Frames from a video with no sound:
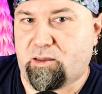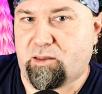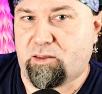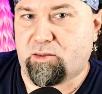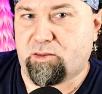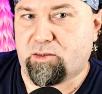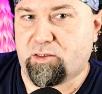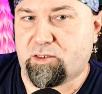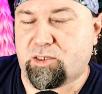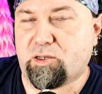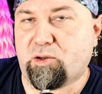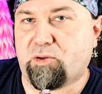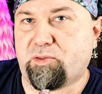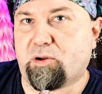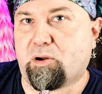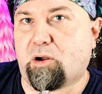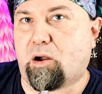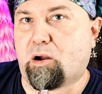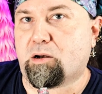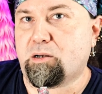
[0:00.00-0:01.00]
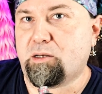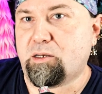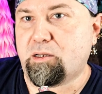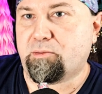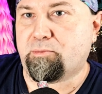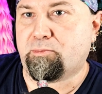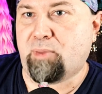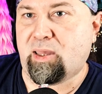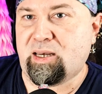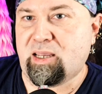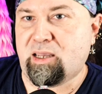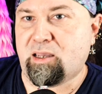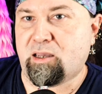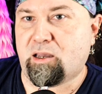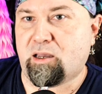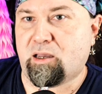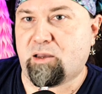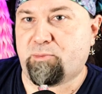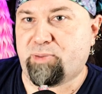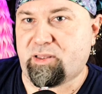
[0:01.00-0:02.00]
So there aren't many
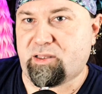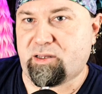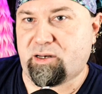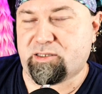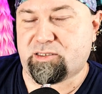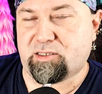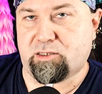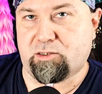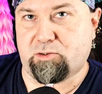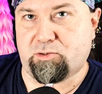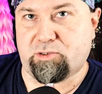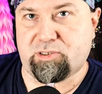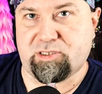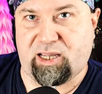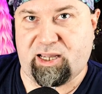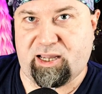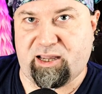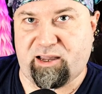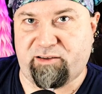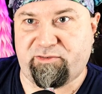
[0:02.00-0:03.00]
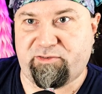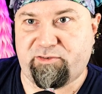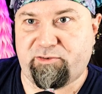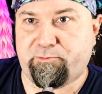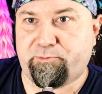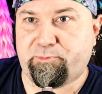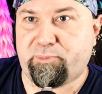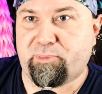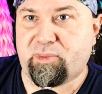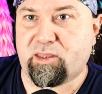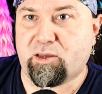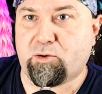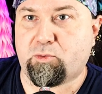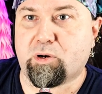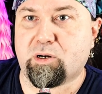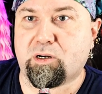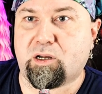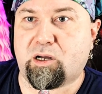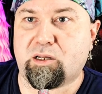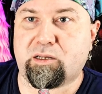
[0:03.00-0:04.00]
abilities that ghouls have that were
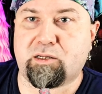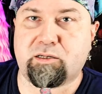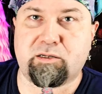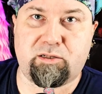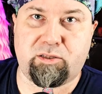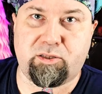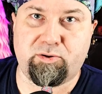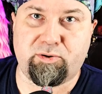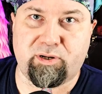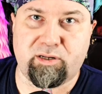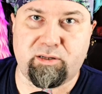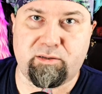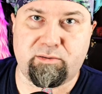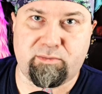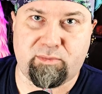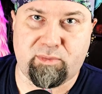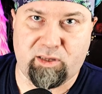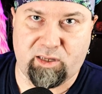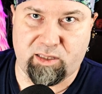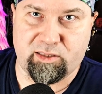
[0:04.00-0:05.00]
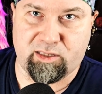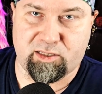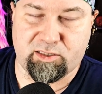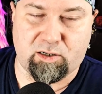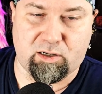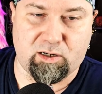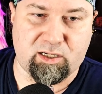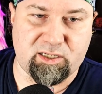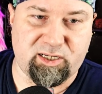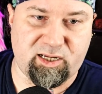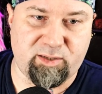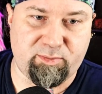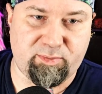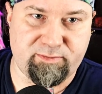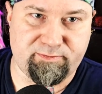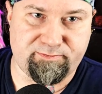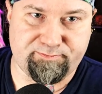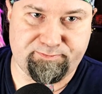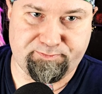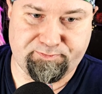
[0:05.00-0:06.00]
not included in this archetype.
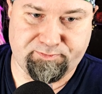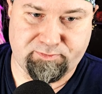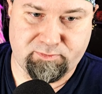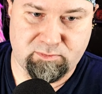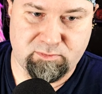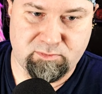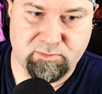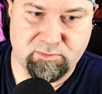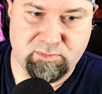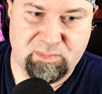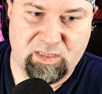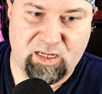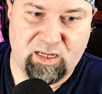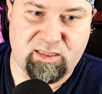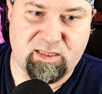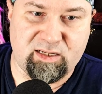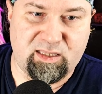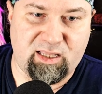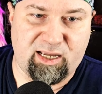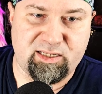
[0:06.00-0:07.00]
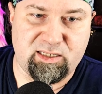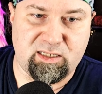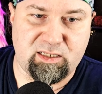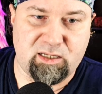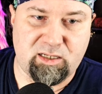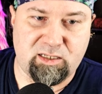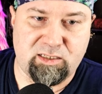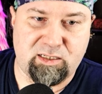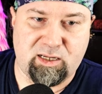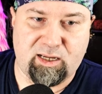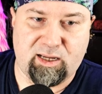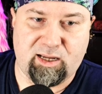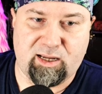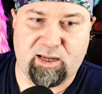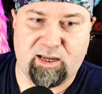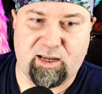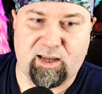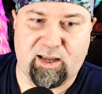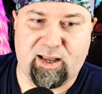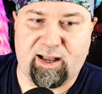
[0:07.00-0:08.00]
The Lacedon
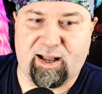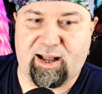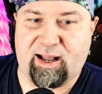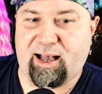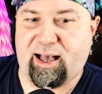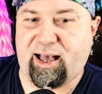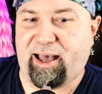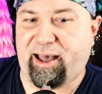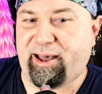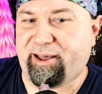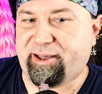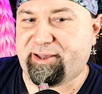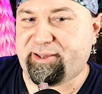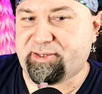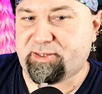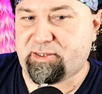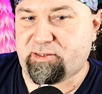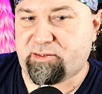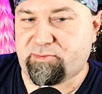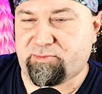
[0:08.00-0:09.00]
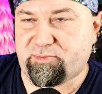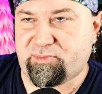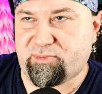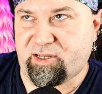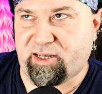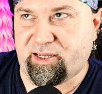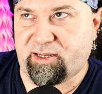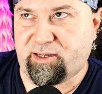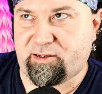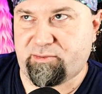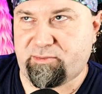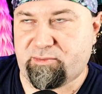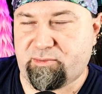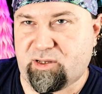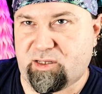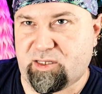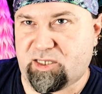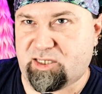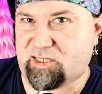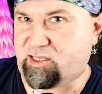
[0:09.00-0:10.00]
has like
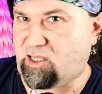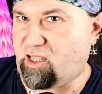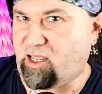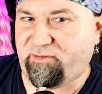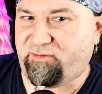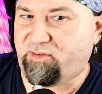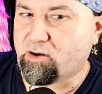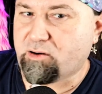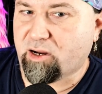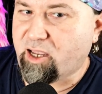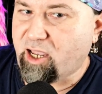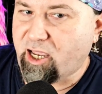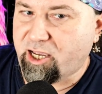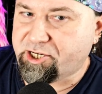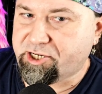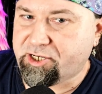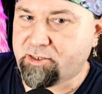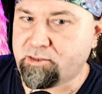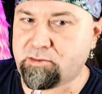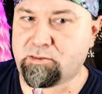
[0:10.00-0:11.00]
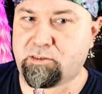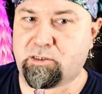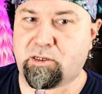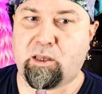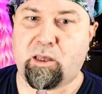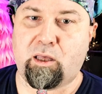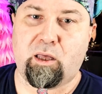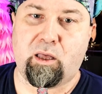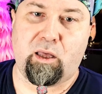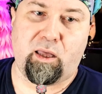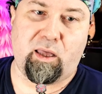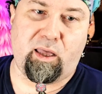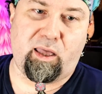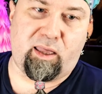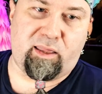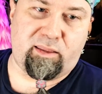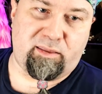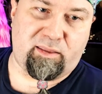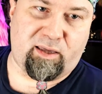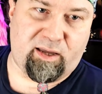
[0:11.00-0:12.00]
slight variation
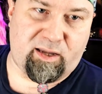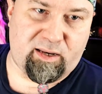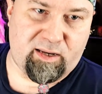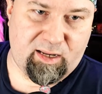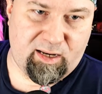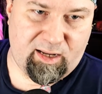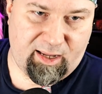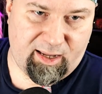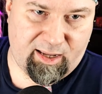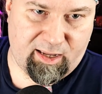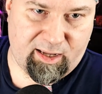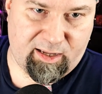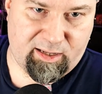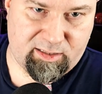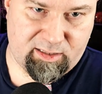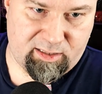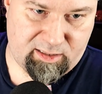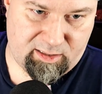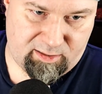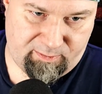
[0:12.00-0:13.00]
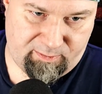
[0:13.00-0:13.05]
in that it has